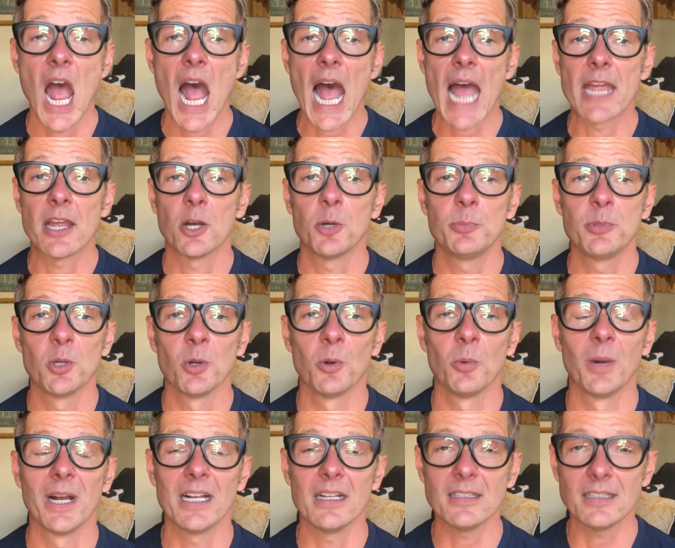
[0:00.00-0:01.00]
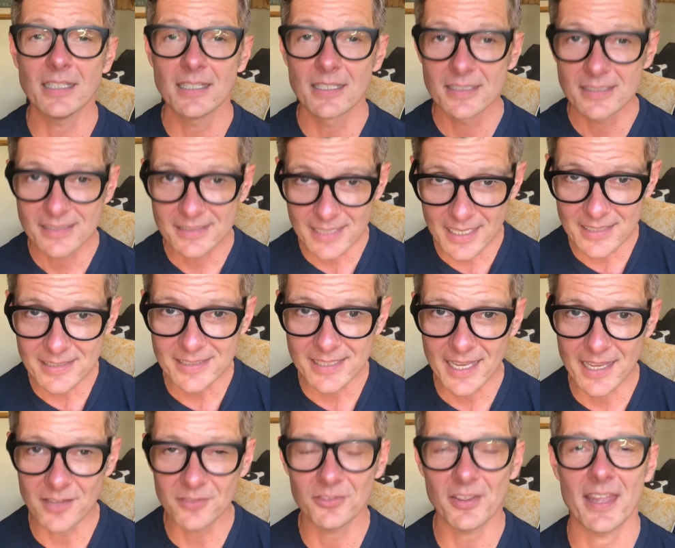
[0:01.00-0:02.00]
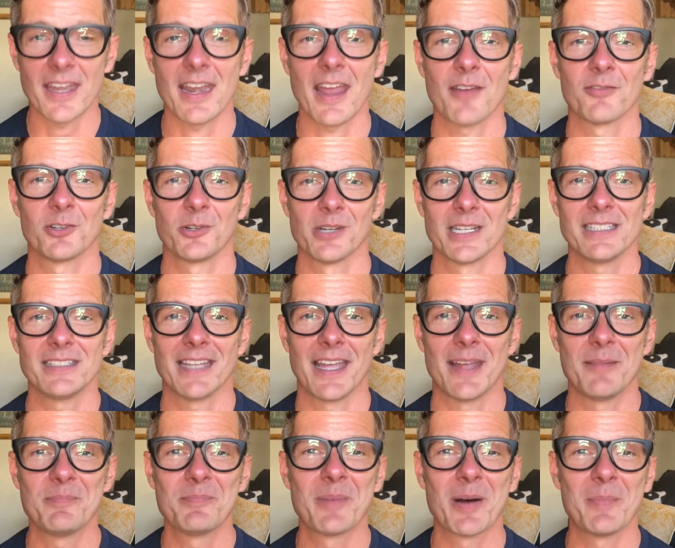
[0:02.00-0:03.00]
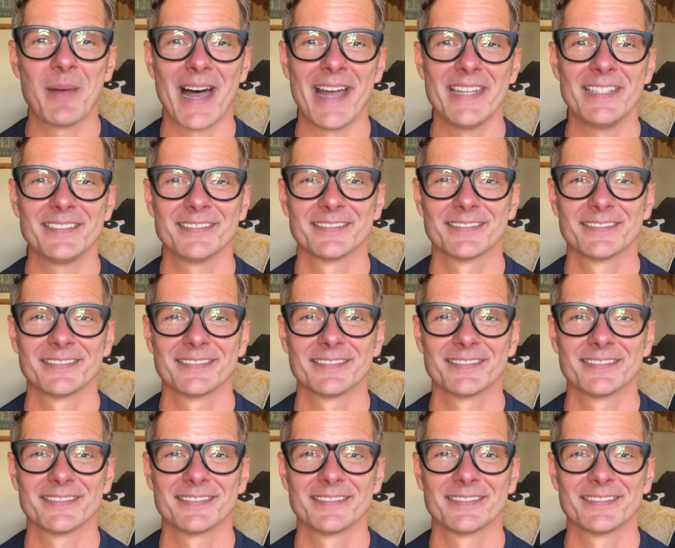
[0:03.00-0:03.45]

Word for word: I hope you're well, stay safe, and have a great day. Bye-bye.